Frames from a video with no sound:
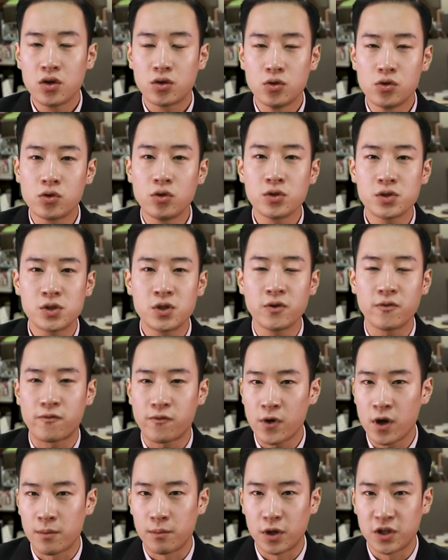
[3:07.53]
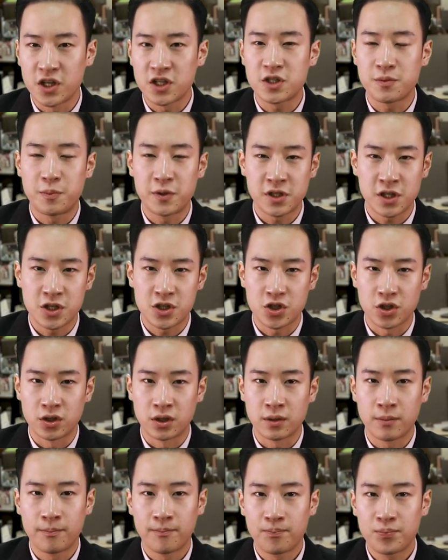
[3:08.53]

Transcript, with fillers: Google stood firm on its position.